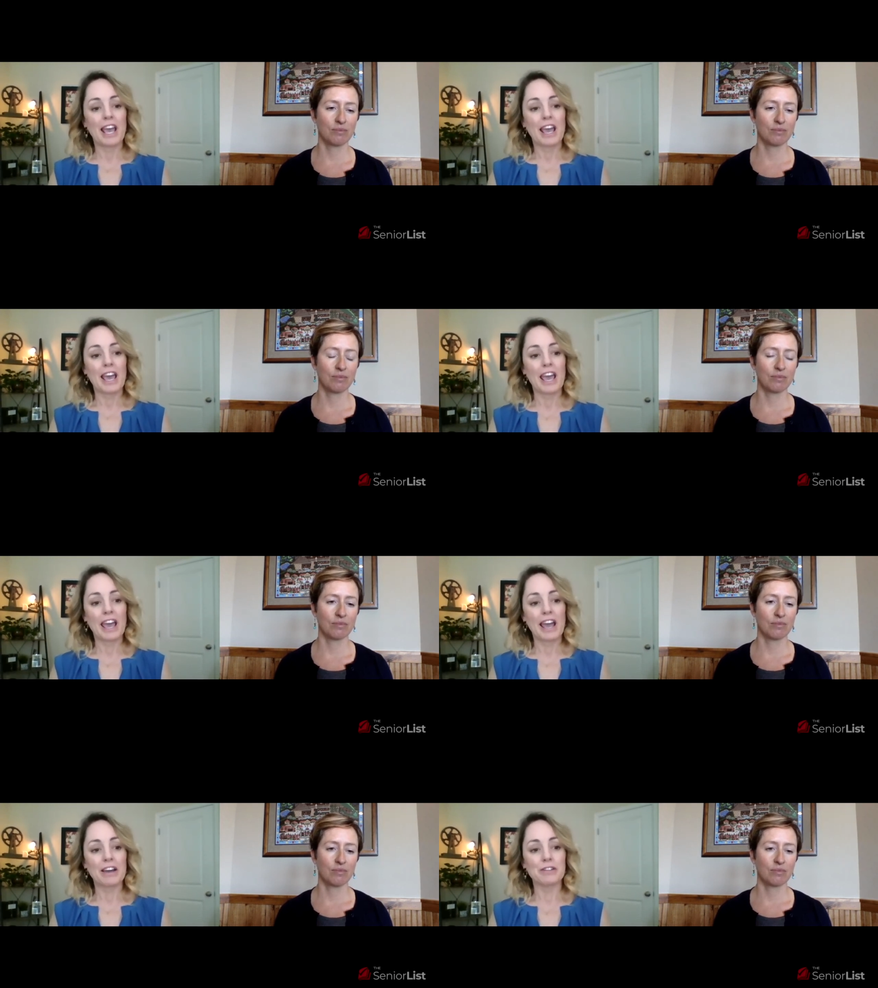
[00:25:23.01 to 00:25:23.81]

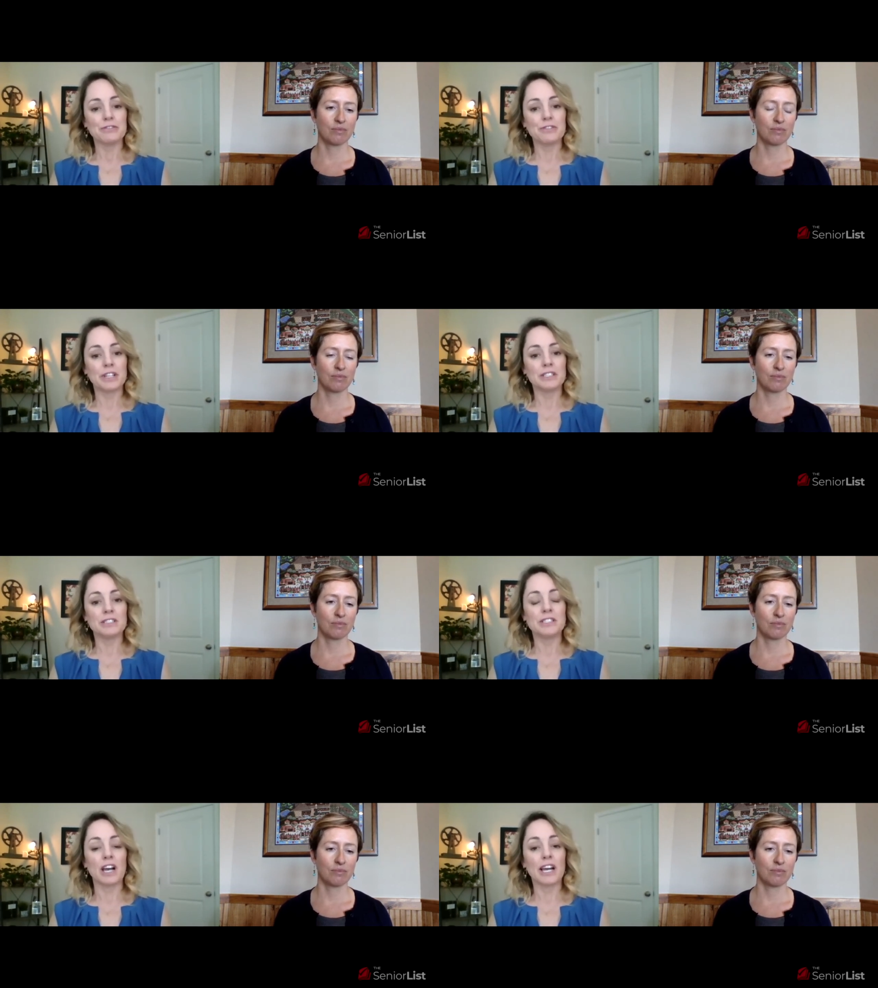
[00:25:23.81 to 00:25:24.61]
Speaker 1: have
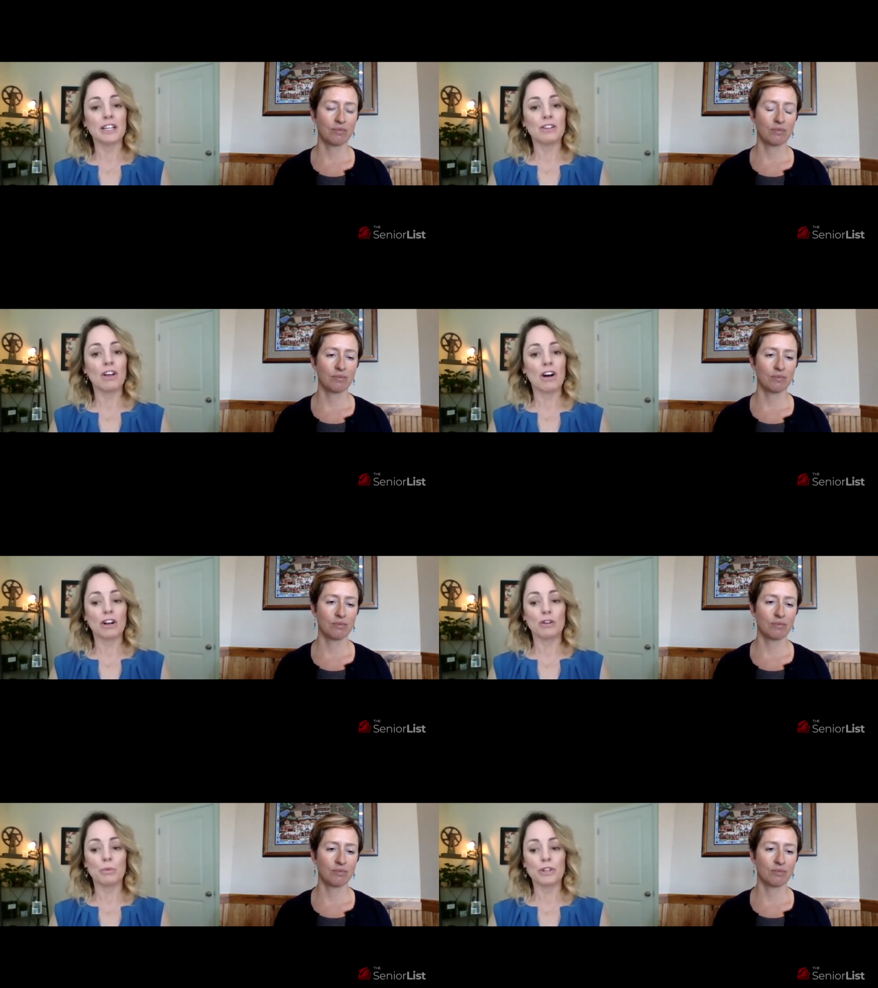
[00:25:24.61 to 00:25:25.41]

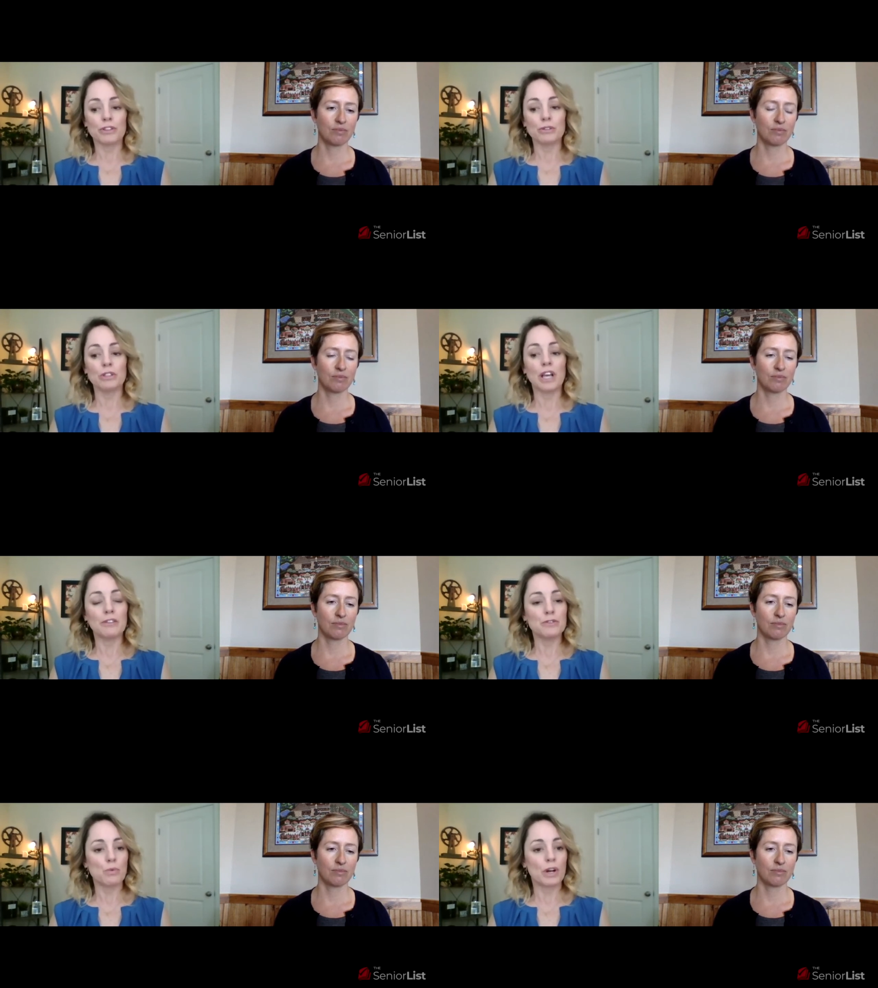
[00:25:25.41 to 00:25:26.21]
dialogue with your
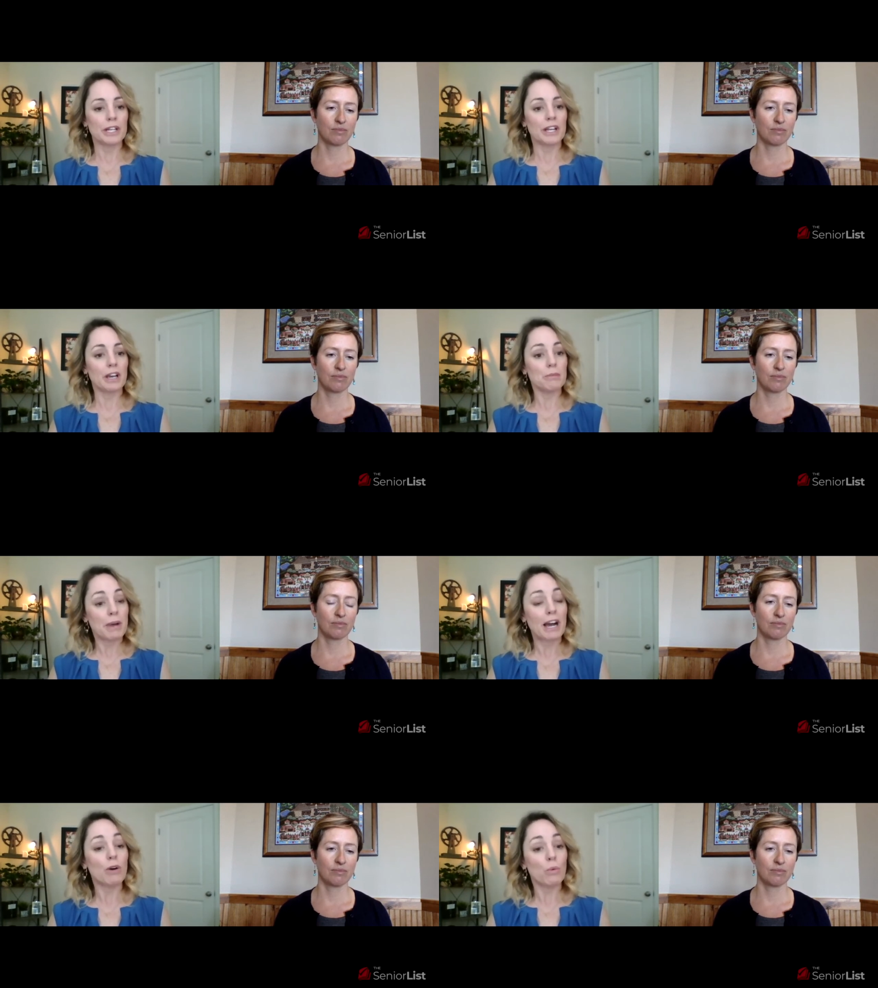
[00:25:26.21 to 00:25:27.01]
loved one
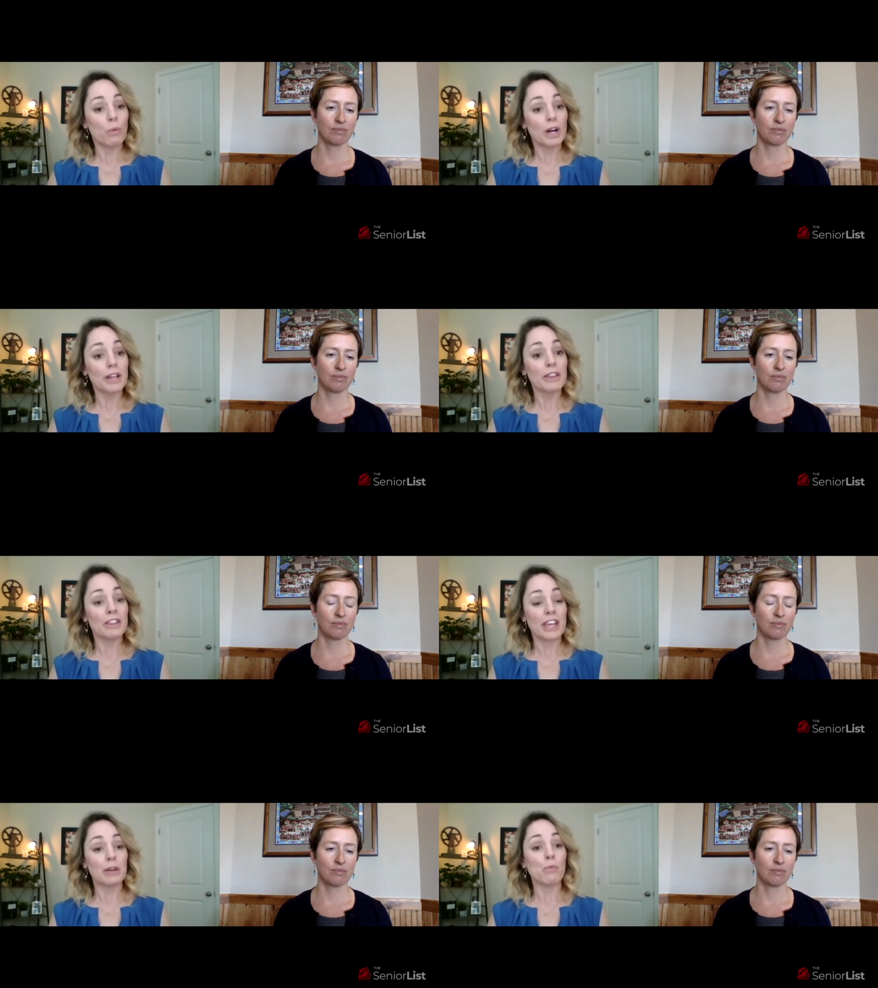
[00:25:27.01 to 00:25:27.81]
about what
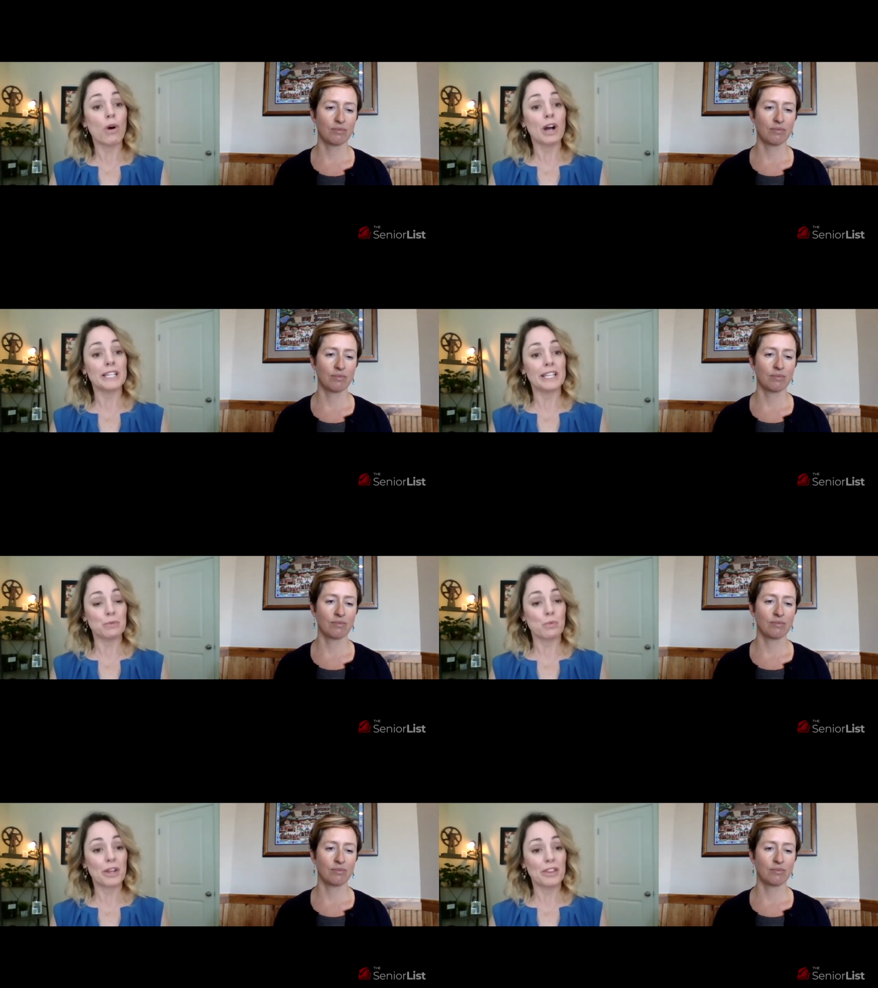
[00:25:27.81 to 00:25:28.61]
they want
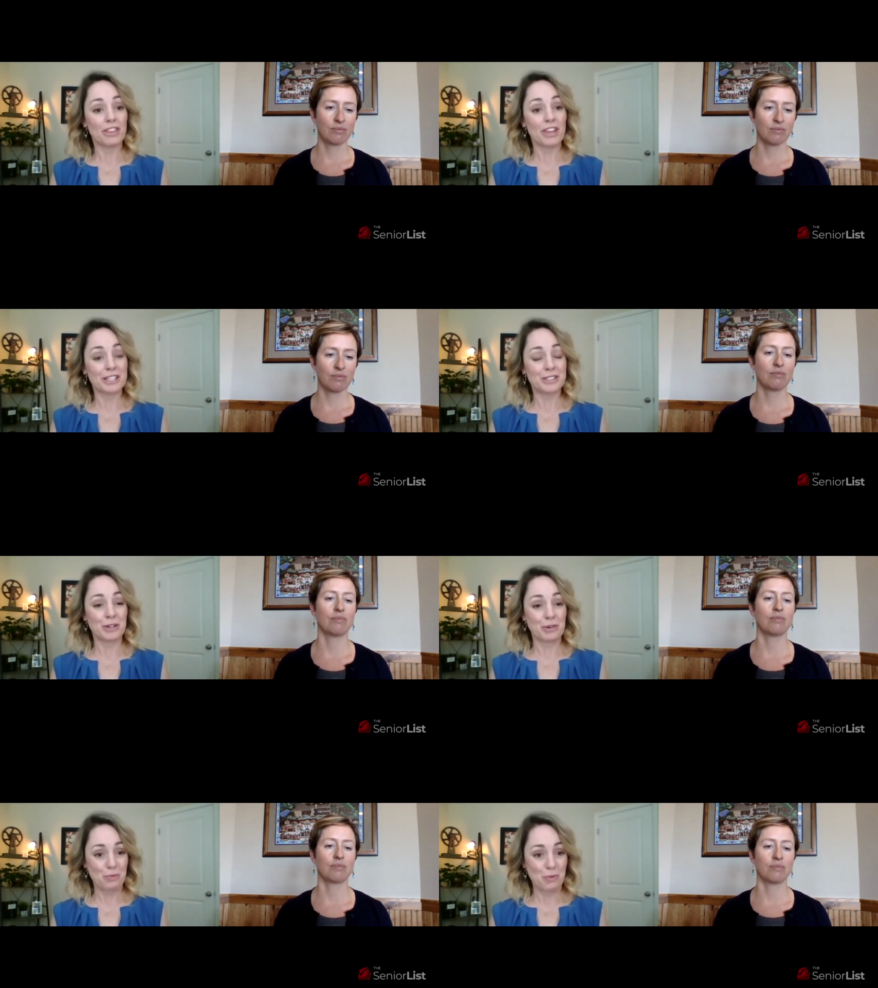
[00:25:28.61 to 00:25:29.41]
and what they
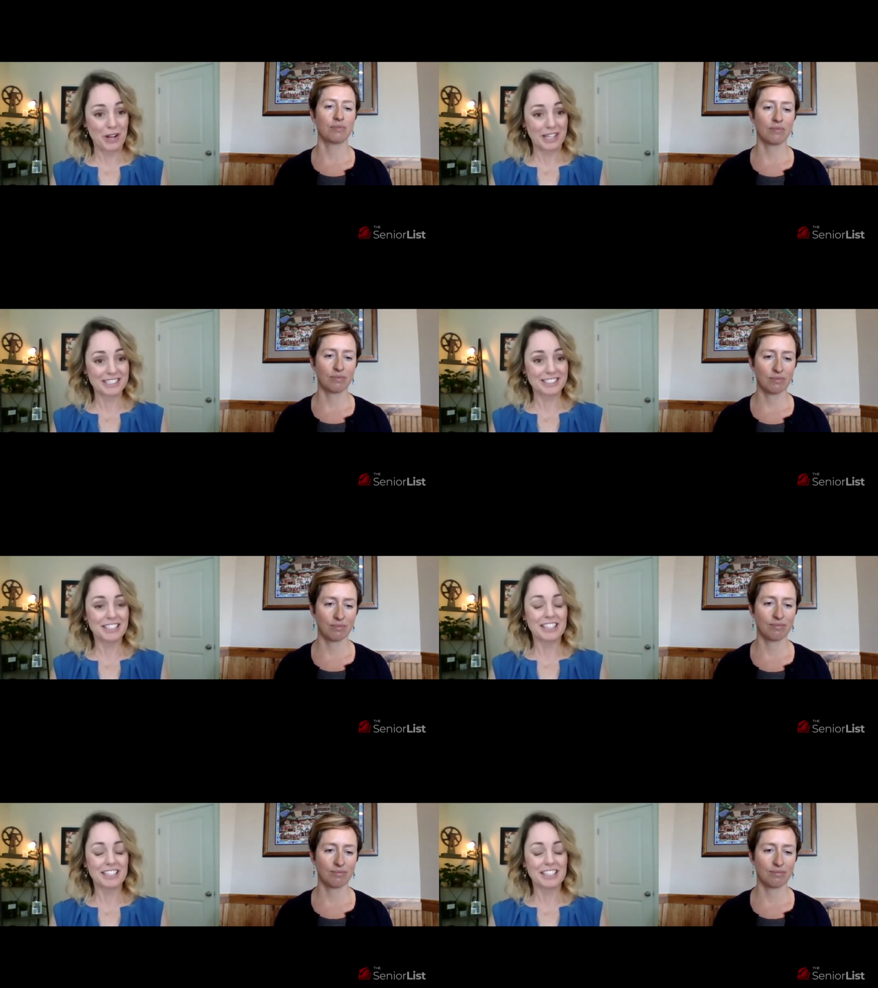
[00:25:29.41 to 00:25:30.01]
don't want